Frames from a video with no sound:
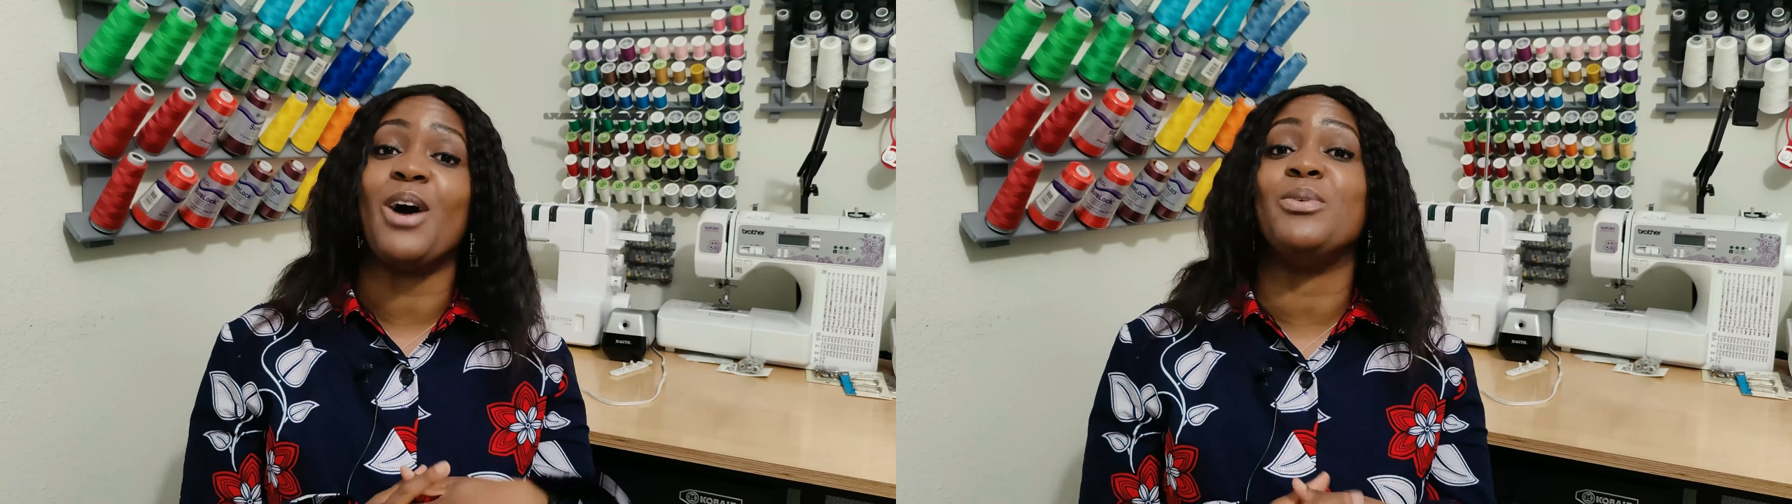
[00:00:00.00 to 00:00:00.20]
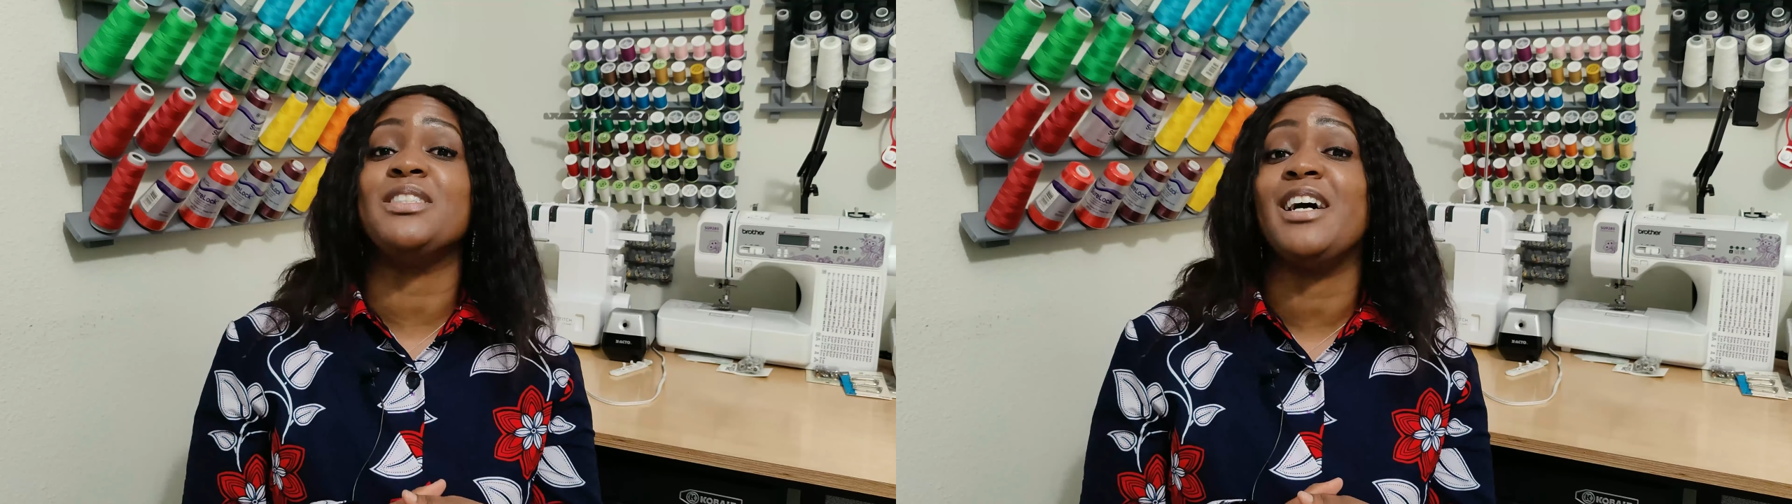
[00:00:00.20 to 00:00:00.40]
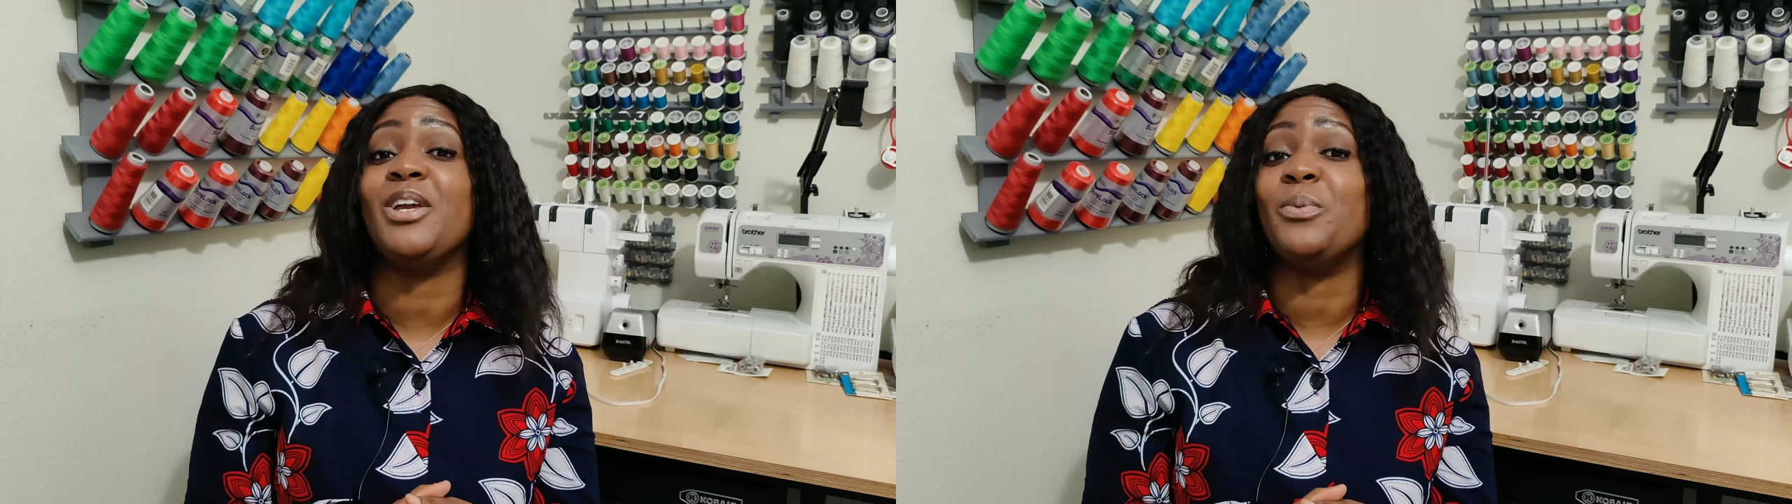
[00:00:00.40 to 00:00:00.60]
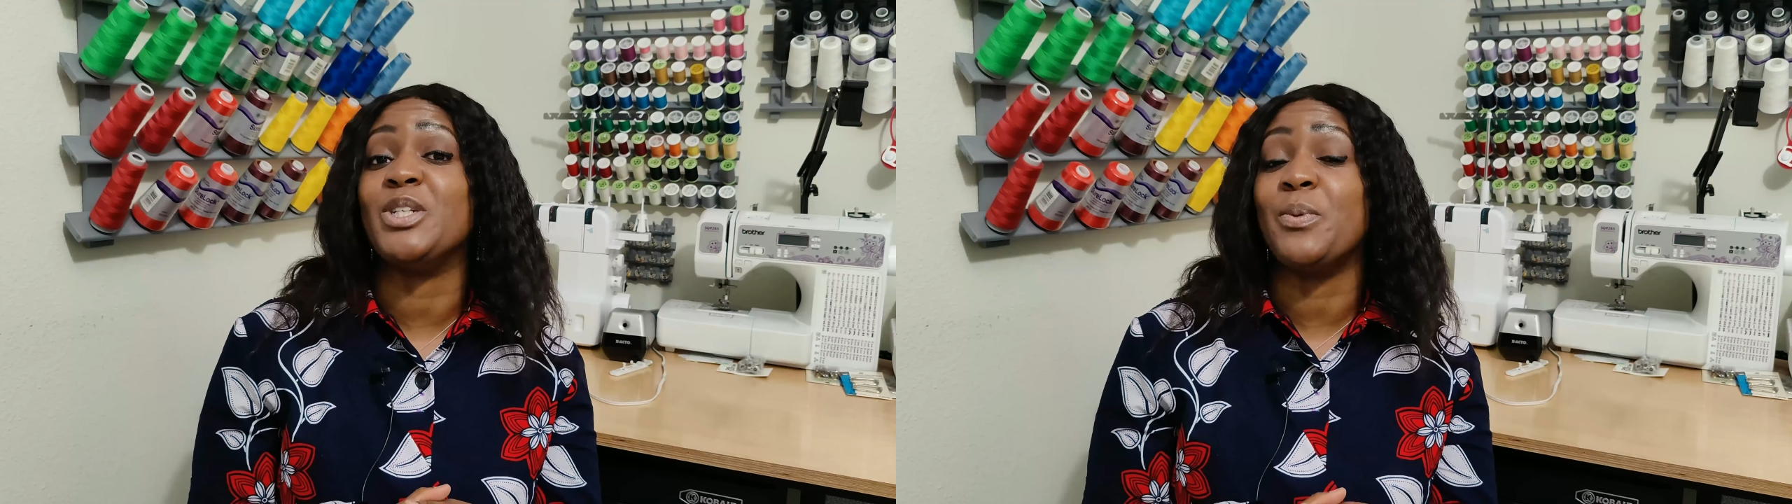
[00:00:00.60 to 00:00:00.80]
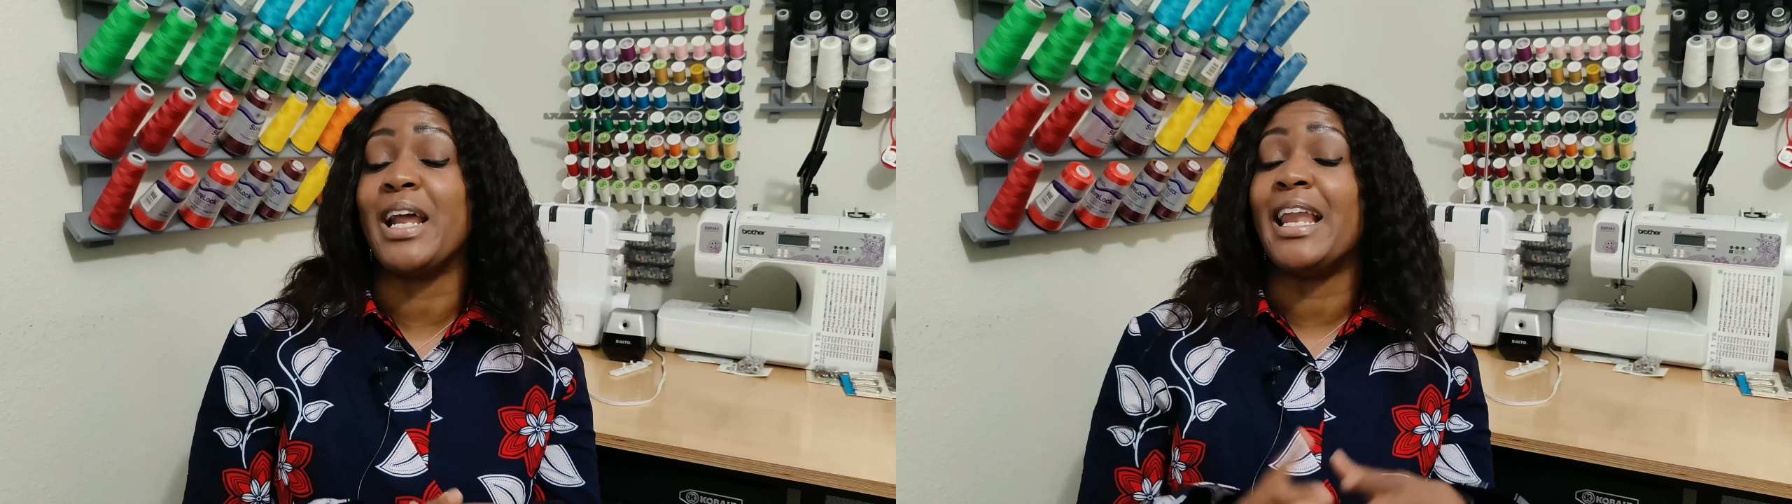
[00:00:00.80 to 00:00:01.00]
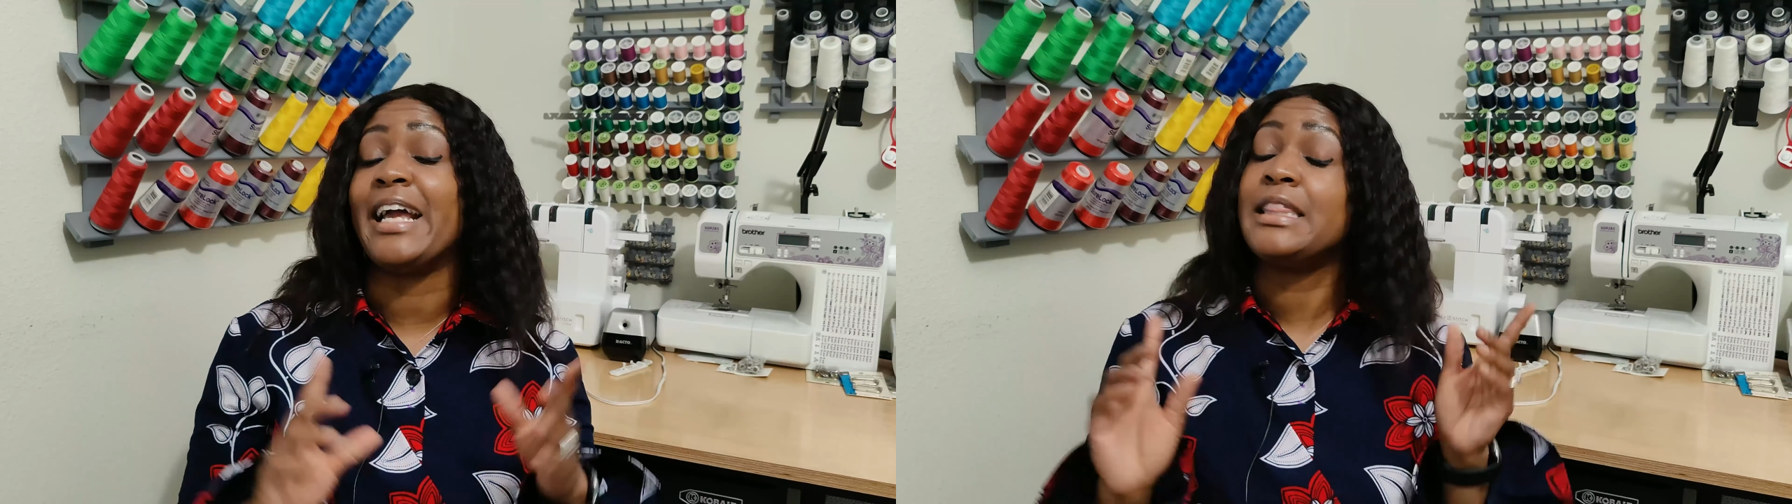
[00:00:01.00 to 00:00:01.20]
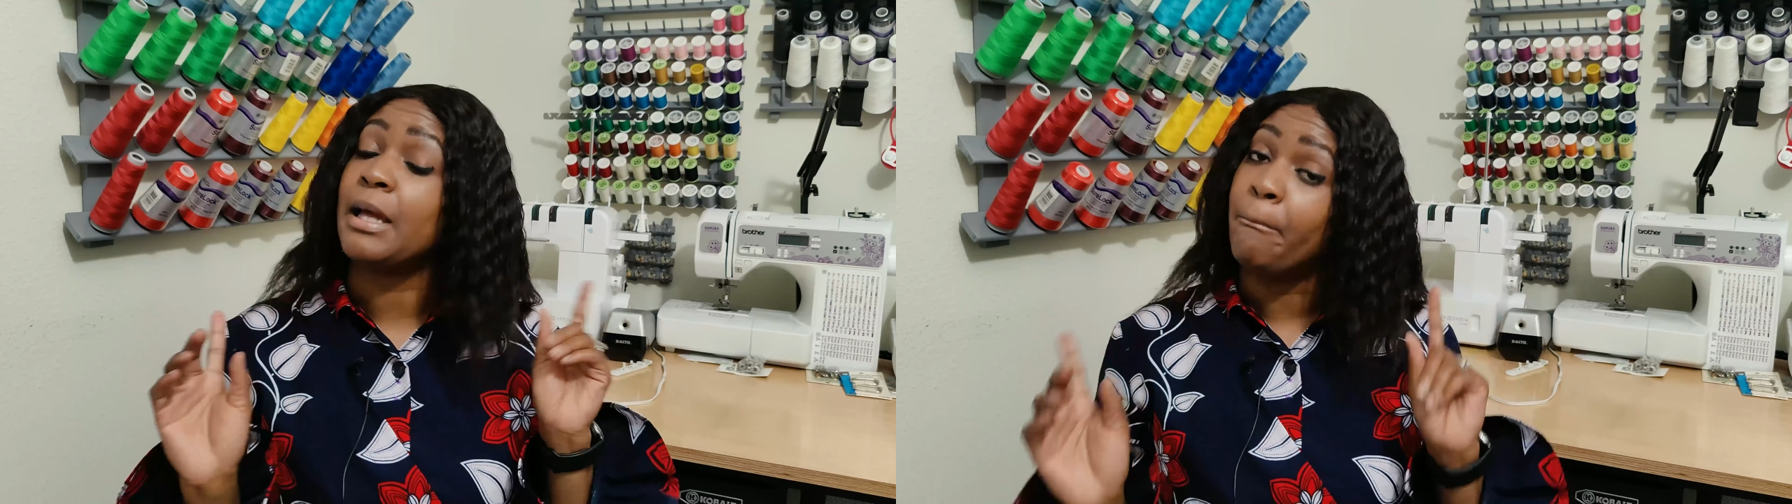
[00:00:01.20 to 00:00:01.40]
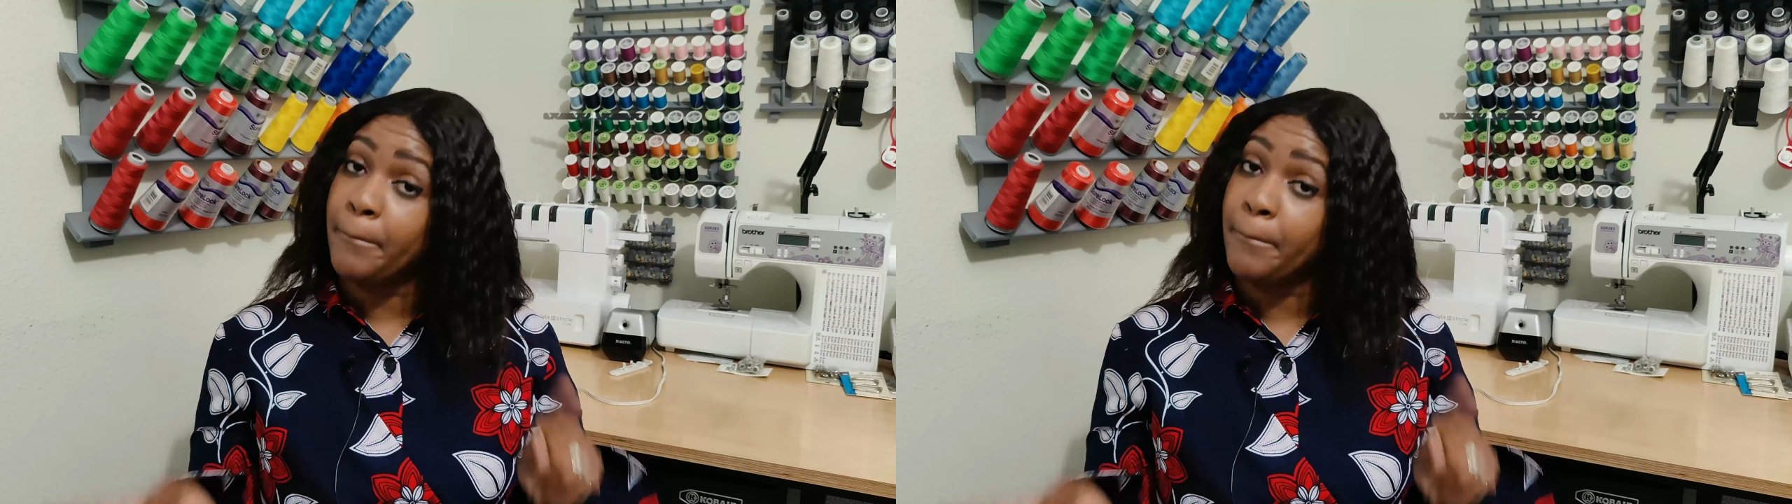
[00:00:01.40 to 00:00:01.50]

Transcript: I will tell you which one I like the